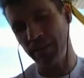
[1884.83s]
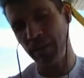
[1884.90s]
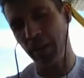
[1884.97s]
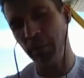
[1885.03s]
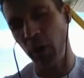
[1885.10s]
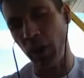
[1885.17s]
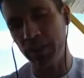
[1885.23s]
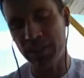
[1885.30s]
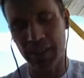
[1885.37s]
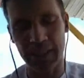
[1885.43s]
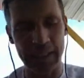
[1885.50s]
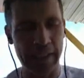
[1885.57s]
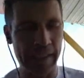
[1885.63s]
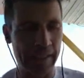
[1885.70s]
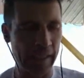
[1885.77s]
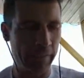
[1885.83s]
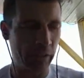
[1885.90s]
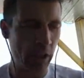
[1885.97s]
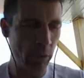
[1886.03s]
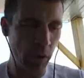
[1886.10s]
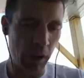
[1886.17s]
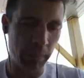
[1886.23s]
I'm not articulating that
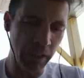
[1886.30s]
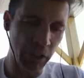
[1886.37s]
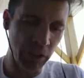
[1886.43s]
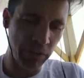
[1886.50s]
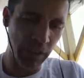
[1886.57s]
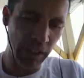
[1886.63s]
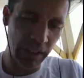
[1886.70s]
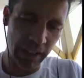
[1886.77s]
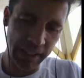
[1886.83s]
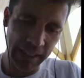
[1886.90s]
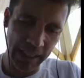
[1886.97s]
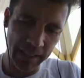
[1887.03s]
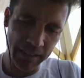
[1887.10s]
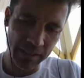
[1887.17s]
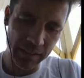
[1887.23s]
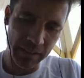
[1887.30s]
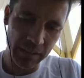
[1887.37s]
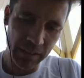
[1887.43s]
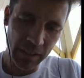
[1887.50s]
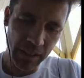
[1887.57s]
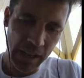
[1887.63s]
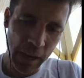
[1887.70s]
very well, but I just feel like it's...
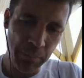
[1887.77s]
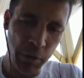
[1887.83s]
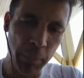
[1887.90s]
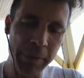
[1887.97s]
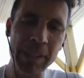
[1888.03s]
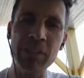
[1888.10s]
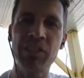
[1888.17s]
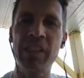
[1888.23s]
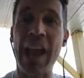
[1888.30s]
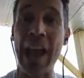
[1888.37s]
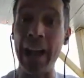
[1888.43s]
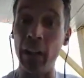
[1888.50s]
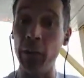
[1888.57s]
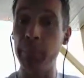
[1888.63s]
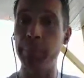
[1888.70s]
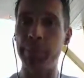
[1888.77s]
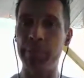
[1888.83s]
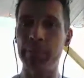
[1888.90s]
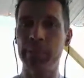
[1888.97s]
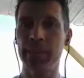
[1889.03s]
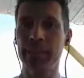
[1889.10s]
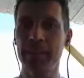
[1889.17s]
So contract and agile
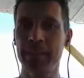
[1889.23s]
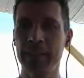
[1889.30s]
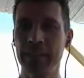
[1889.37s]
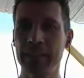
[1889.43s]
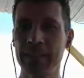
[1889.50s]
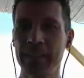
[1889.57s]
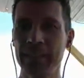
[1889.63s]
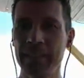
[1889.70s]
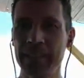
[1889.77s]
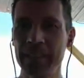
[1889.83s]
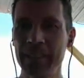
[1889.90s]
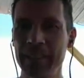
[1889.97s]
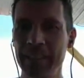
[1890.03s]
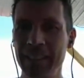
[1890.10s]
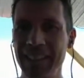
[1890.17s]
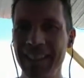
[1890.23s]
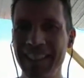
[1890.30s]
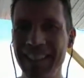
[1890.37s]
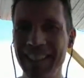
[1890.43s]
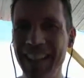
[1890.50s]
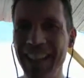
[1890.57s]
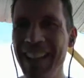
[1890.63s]
scientific
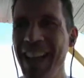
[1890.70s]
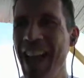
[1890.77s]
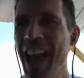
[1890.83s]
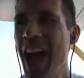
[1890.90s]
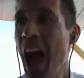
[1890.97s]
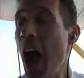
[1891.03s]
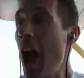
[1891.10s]
give you